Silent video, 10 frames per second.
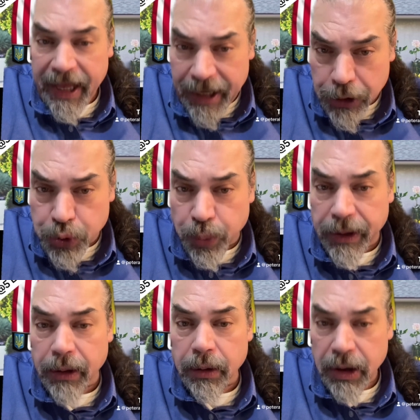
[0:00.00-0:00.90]

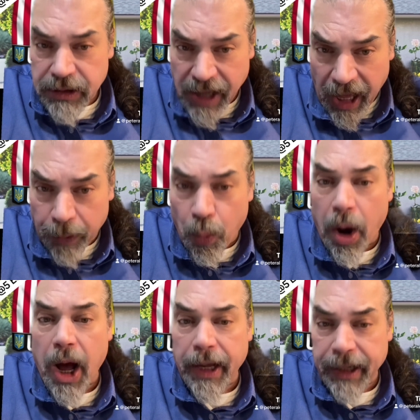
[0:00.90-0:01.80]
Israel,
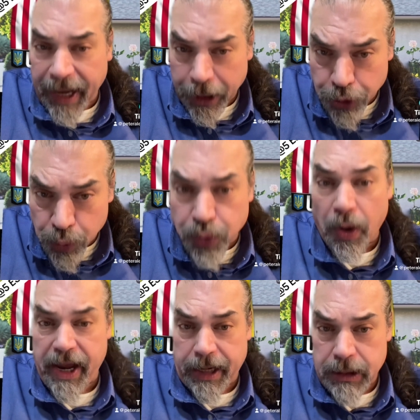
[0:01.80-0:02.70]
Taiwan, and
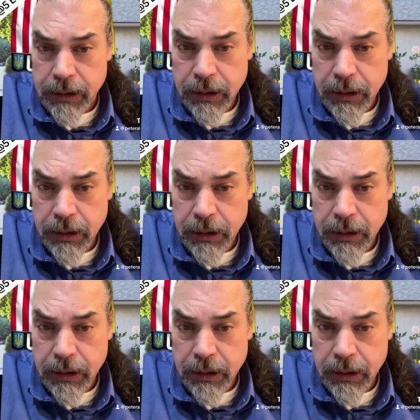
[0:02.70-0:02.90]
Ukraine,